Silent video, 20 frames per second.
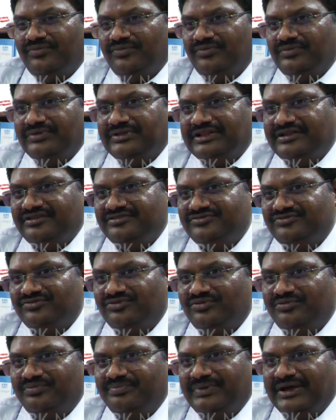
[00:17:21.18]
There is
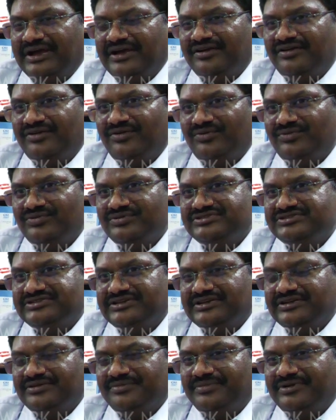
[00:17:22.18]
no background
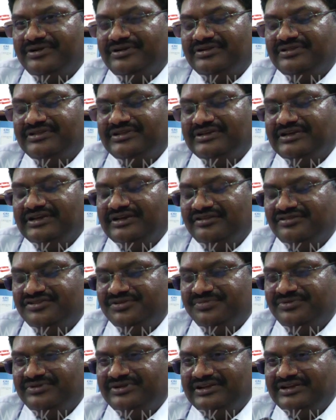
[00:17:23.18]
check, but the
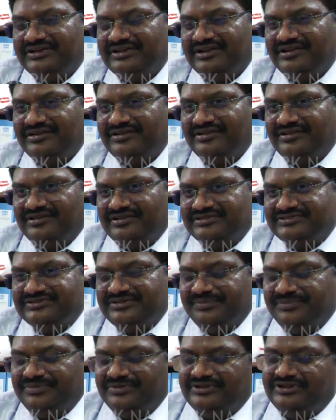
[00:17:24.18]
eligibility criteria is
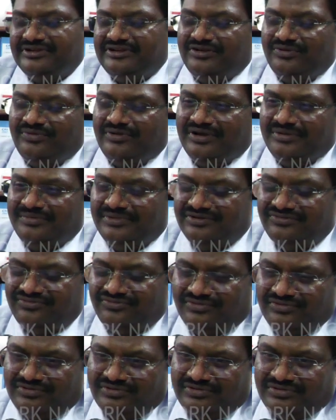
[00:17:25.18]
simple. The requirement
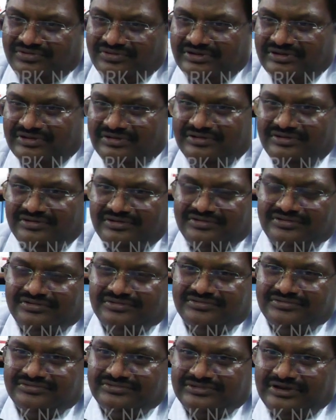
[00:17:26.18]
for
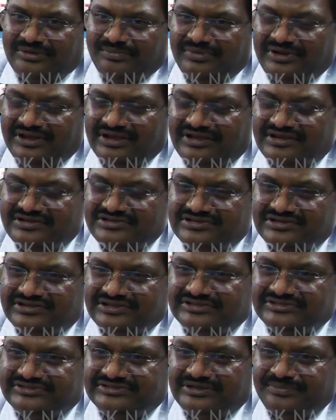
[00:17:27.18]
application
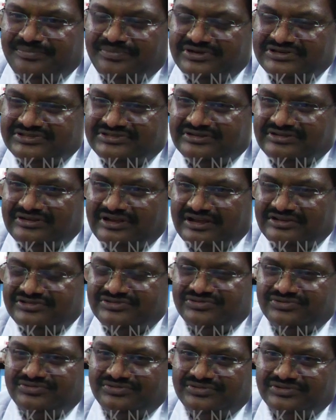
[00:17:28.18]
is the person has
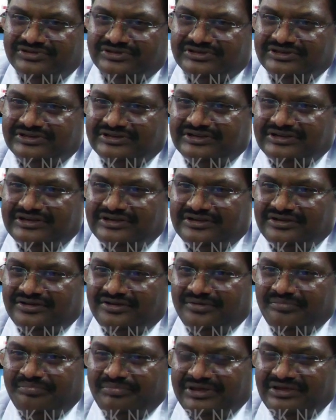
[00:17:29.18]
to
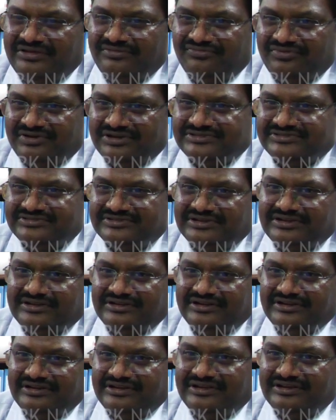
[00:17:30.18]
be first
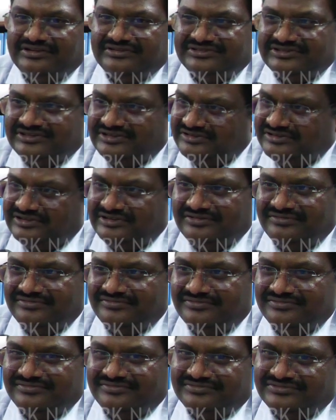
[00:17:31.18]
an Indian citizen,
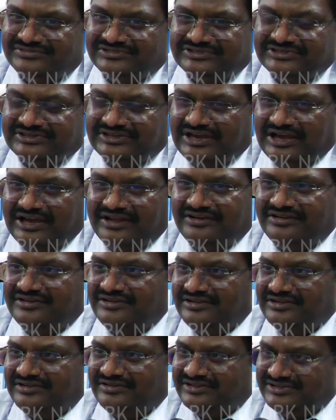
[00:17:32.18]
an
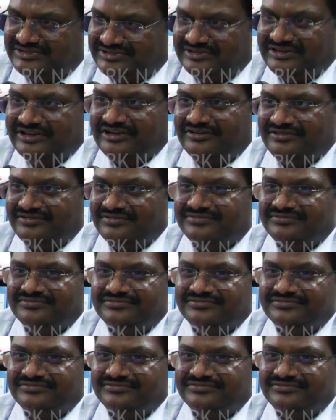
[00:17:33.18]
Indian resident,